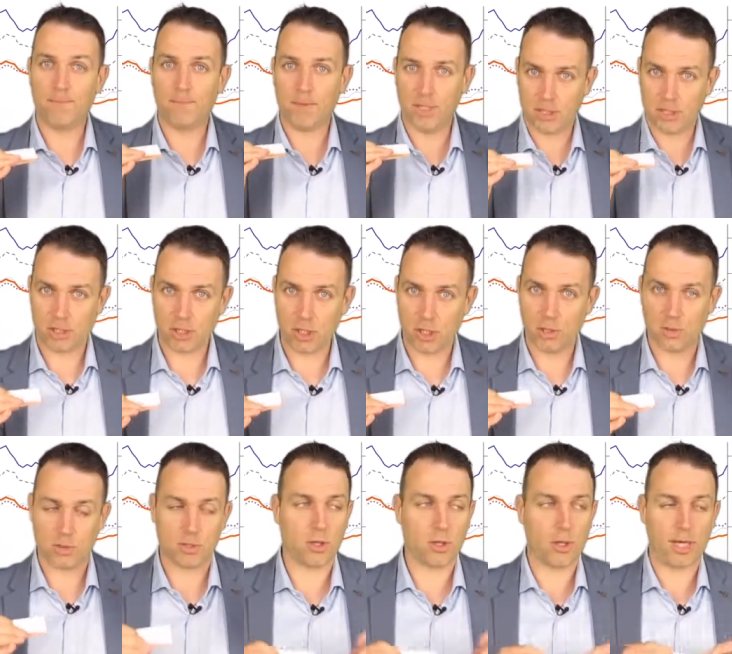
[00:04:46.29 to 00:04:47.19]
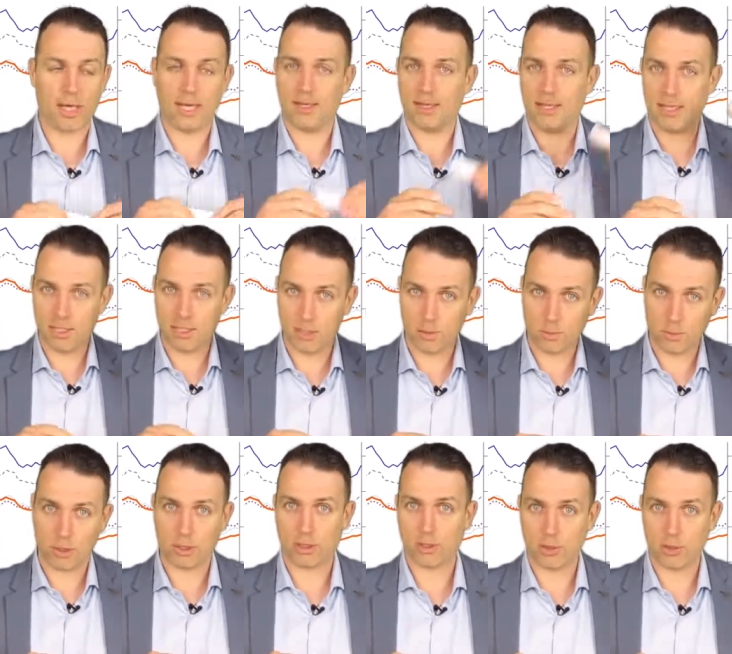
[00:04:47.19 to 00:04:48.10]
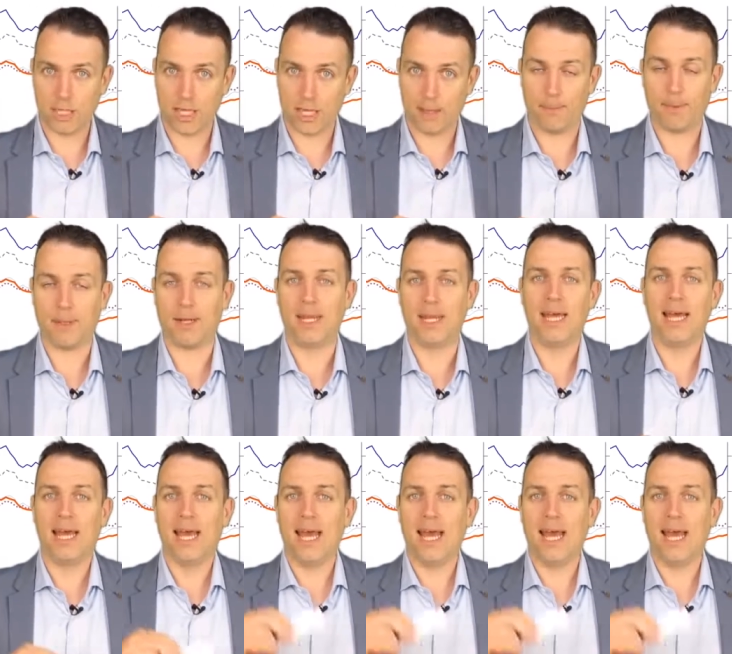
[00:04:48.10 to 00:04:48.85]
that shows, okay, this is what should happen,